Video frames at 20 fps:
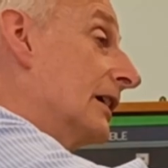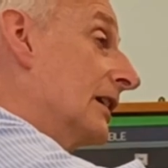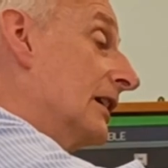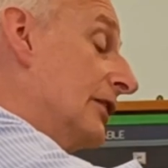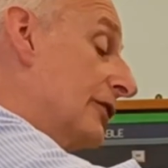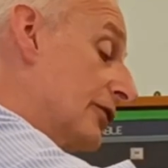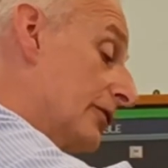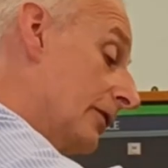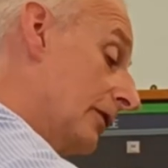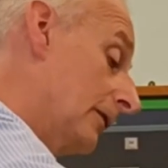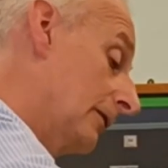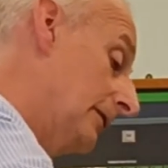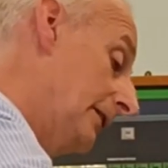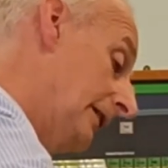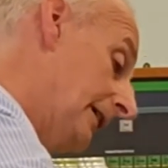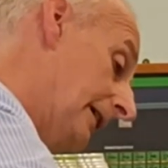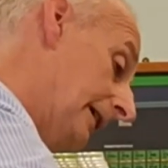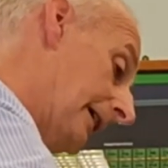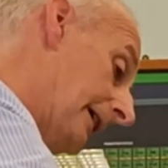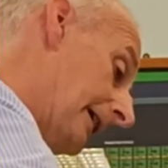glycerol.
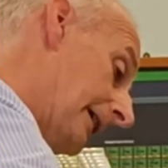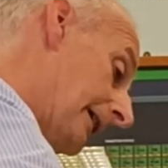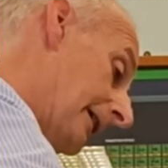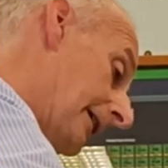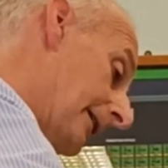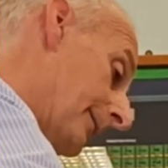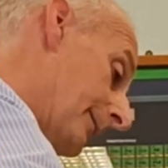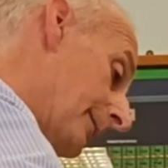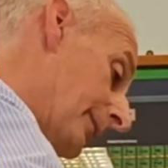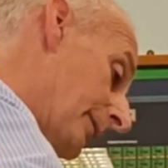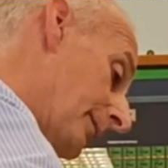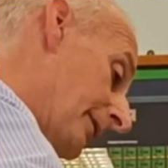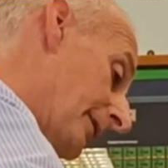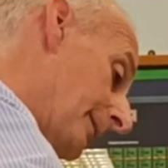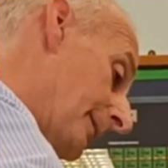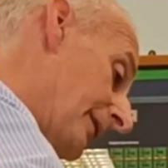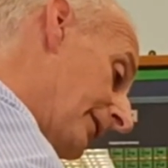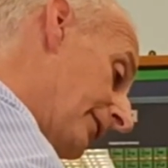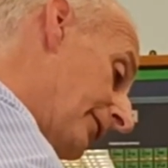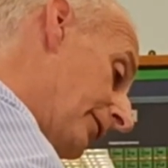Probably
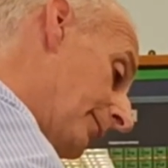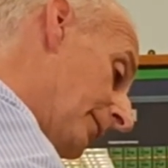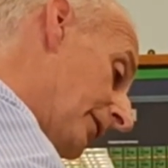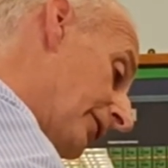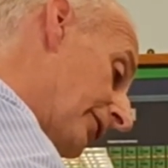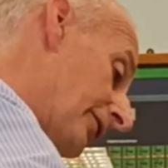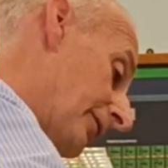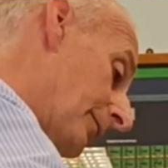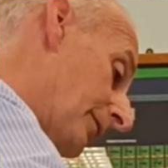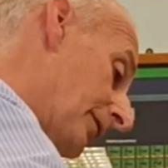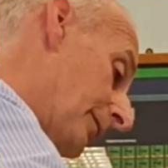a bit too much.